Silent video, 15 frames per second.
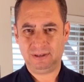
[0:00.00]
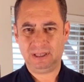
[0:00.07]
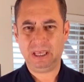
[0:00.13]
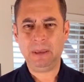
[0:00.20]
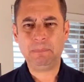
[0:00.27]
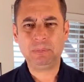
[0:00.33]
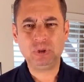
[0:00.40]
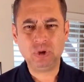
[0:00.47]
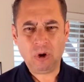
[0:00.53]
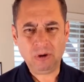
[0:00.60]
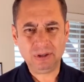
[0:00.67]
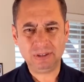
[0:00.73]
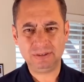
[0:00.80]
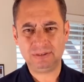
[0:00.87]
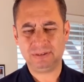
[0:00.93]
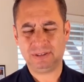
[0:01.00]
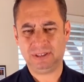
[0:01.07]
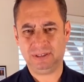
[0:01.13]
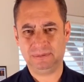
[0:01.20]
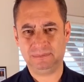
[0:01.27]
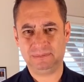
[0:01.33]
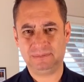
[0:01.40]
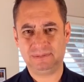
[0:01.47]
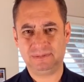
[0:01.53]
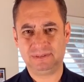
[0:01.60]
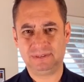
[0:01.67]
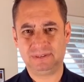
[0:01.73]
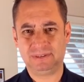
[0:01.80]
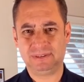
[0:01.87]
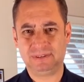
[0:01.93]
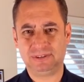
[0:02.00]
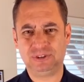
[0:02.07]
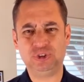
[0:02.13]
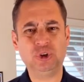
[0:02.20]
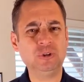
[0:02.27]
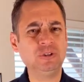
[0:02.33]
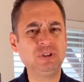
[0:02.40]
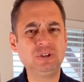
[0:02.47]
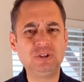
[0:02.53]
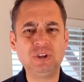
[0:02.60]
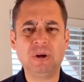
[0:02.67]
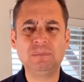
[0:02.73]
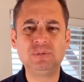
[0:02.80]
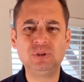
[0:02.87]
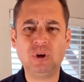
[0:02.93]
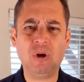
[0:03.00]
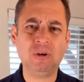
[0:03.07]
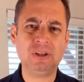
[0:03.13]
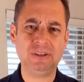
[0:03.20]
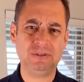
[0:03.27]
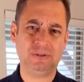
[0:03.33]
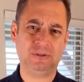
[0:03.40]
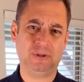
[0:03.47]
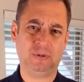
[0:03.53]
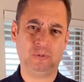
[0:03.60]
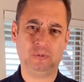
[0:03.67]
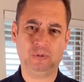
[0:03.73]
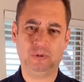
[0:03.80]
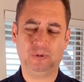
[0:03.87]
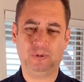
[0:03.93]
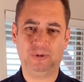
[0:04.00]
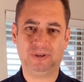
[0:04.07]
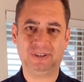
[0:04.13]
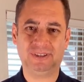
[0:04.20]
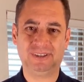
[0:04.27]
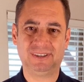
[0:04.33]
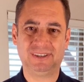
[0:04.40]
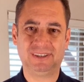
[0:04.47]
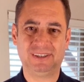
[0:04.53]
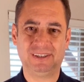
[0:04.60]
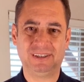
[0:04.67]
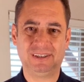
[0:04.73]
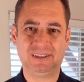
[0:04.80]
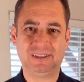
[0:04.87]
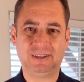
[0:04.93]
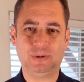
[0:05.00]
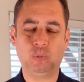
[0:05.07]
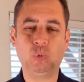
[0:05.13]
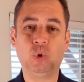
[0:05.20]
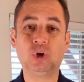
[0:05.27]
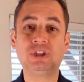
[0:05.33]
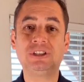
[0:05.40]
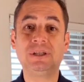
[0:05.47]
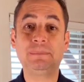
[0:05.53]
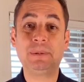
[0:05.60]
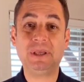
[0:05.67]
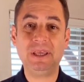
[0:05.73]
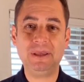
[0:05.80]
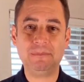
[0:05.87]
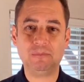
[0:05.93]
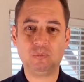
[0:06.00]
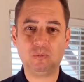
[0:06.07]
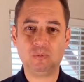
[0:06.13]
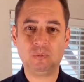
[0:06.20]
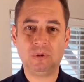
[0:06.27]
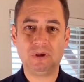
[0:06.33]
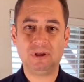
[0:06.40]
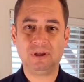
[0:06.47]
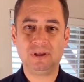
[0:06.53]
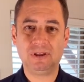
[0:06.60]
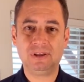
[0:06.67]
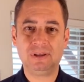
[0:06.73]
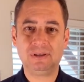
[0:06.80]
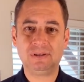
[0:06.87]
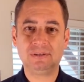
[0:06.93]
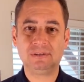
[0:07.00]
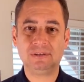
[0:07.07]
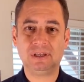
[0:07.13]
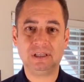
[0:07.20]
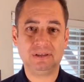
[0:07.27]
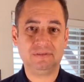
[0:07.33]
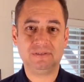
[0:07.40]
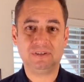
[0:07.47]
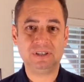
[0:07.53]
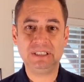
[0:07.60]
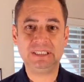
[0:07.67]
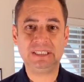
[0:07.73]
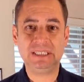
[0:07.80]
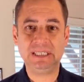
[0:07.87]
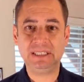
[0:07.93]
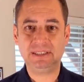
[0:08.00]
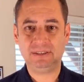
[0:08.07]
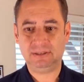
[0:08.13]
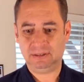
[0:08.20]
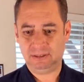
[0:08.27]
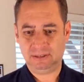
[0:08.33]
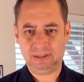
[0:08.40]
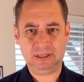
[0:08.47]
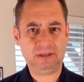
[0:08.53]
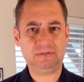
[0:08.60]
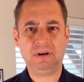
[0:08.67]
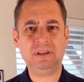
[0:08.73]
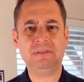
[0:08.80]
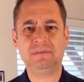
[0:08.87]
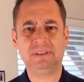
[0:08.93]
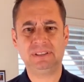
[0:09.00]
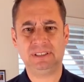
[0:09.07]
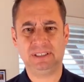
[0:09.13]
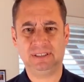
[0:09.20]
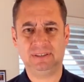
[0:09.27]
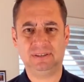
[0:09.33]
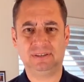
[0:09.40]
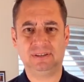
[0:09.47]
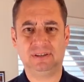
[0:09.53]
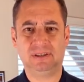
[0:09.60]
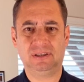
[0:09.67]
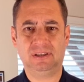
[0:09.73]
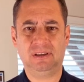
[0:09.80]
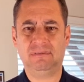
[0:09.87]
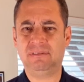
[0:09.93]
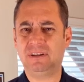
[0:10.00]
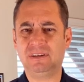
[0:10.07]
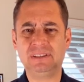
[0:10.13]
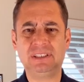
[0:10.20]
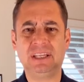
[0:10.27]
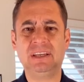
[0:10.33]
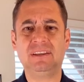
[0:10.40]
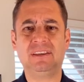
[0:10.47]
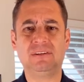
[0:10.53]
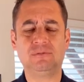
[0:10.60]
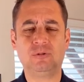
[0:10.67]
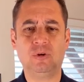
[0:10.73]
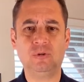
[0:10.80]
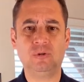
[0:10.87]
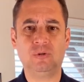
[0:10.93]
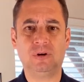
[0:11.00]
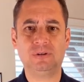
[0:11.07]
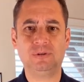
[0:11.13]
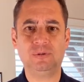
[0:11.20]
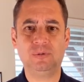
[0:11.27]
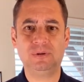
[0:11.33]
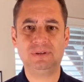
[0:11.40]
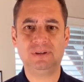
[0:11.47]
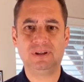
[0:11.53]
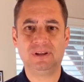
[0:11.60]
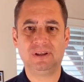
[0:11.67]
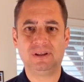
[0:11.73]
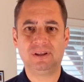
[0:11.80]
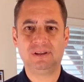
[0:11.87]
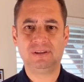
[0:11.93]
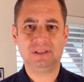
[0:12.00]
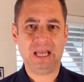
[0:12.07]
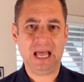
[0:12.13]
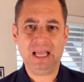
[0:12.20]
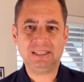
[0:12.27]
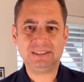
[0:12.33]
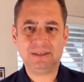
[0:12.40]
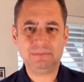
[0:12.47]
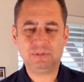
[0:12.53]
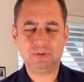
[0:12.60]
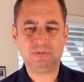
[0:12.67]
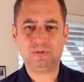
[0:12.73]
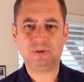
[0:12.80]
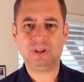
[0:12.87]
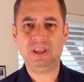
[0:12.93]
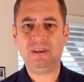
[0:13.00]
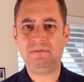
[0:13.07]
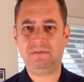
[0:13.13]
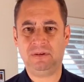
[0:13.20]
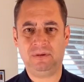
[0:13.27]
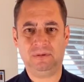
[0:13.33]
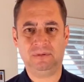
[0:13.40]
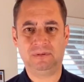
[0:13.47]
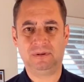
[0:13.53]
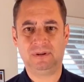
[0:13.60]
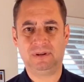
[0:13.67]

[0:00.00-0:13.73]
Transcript: Keep talking to Him. Don't stop talking to the good Lord. Worship him. And if there is sin, get rid of the sin. If there is anything wrong you are doing, ask him to forgive you.